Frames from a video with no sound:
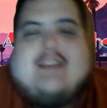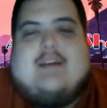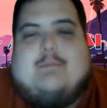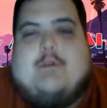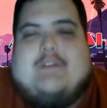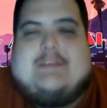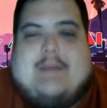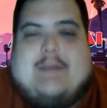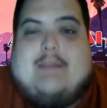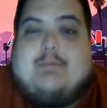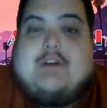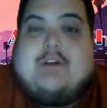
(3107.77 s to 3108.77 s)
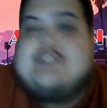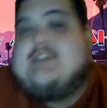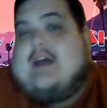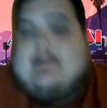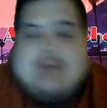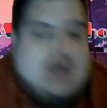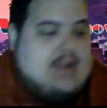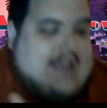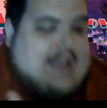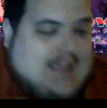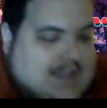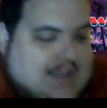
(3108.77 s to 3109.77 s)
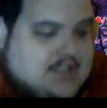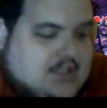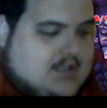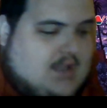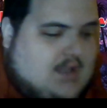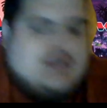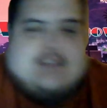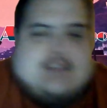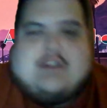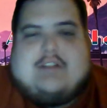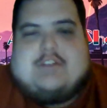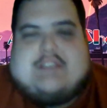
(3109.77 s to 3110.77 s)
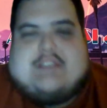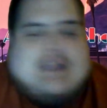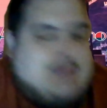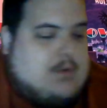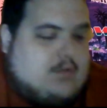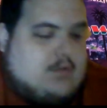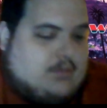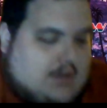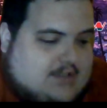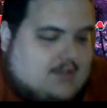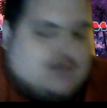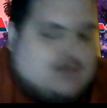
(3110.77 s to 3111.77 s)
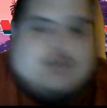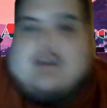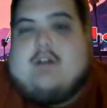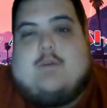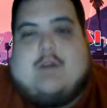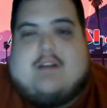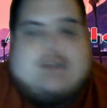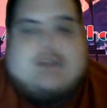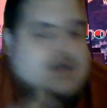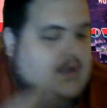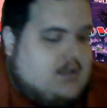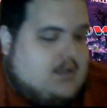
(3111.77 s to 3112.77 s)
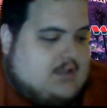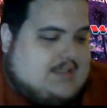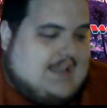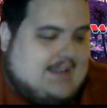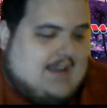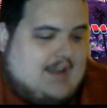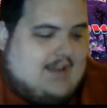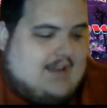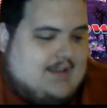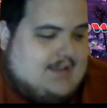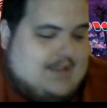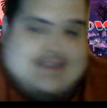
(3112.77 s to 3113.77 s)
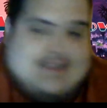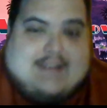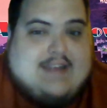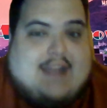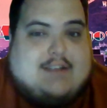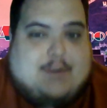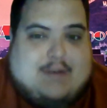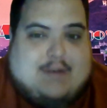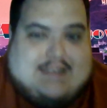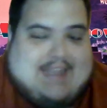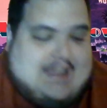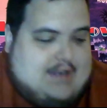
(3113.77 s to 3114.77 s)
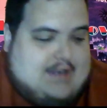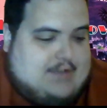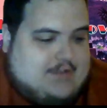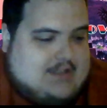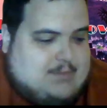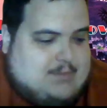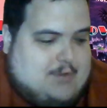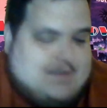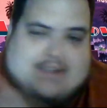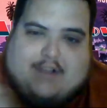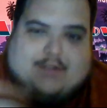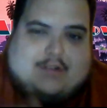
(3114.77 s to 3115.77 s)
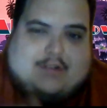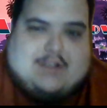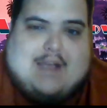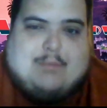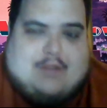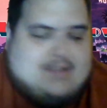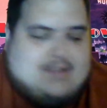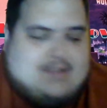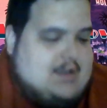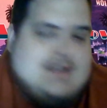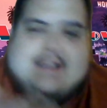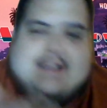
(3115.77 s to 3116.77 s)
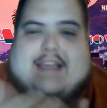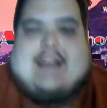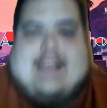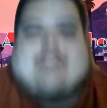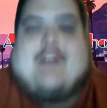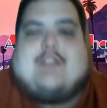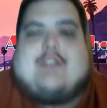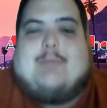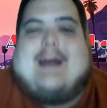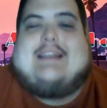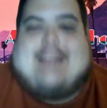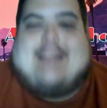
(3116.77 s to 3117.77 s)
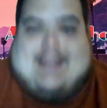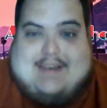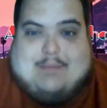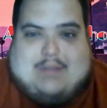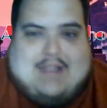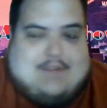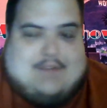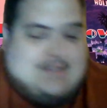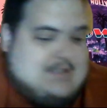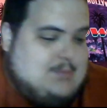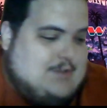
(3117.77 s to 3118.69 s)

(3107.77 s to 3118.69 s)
Movies being pushed up. Unhinged. The trailer just came out with Russell Crowe, where it looks like he did not do any dieting for this movie. Good job, brother. He followed my dieting plan for this movie.